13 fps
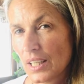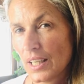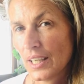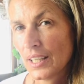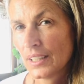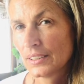
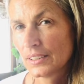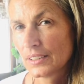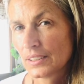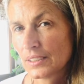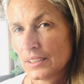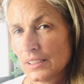And
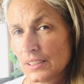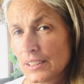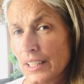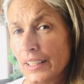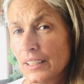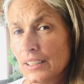this
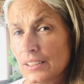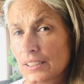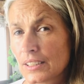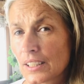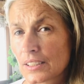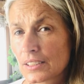lady
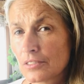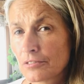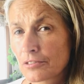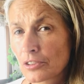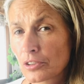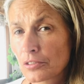stands in
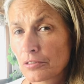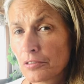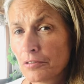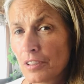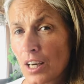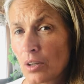front of a
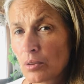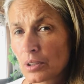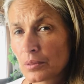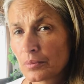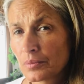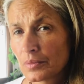
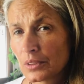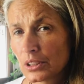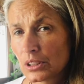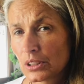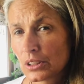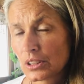flower
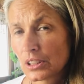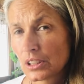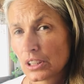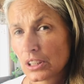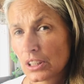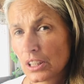
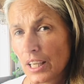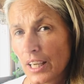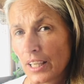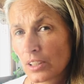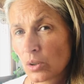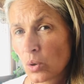
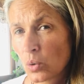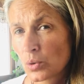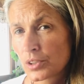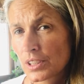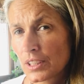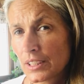and
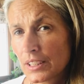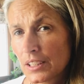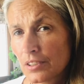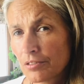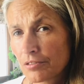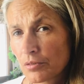holds a
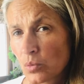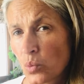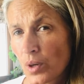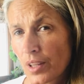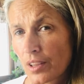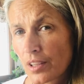leaf
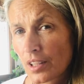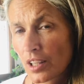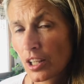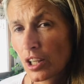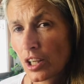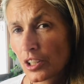with
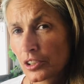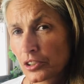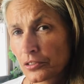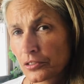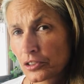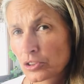lots
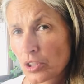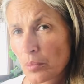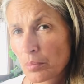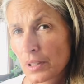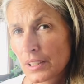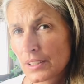of
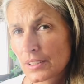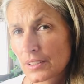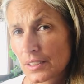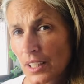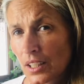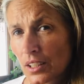droplets,
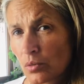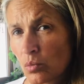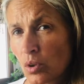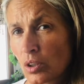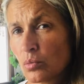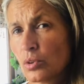and
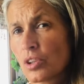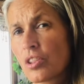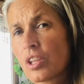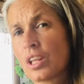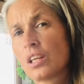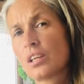one would
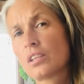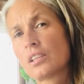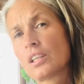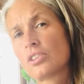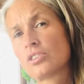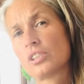think
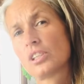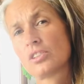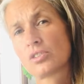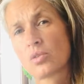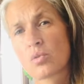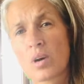that
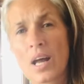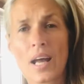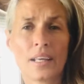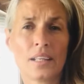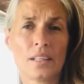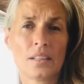she's
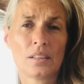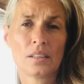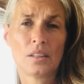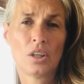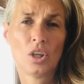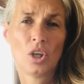crying,
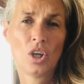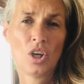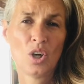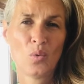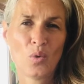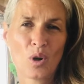
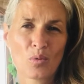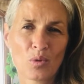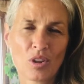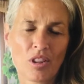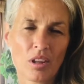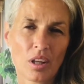one
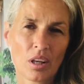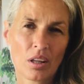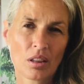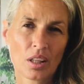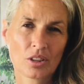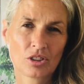would
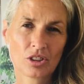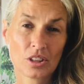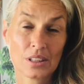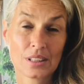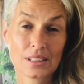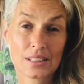think that
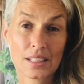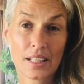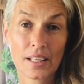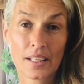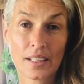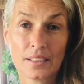she's
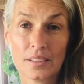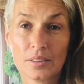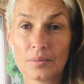sad.